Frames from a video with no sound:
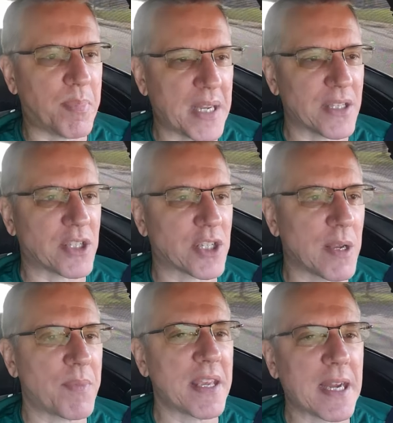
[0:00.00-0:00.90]
But
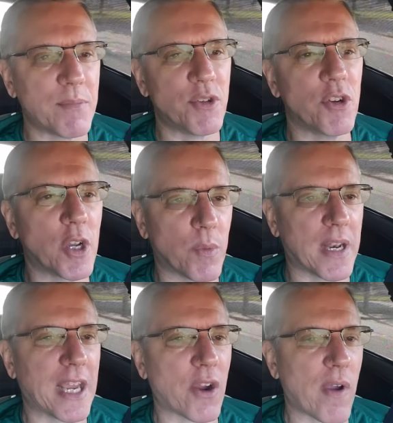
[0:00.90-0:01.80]
something I'm doing
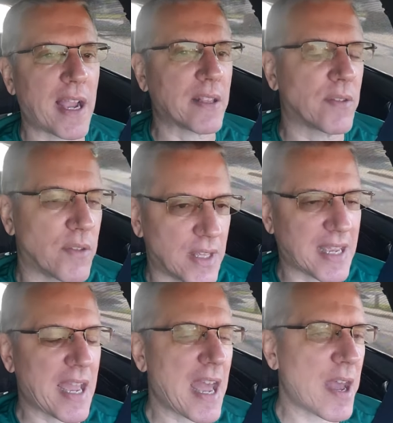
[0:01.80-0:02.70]
when I crack
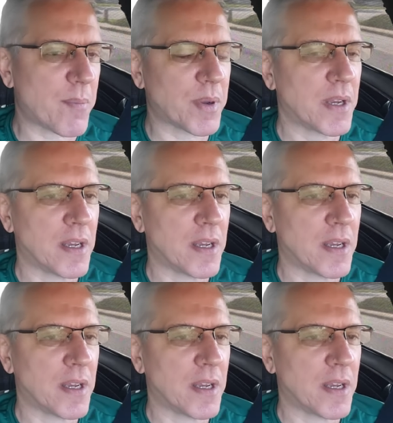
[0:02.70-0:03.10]
the cap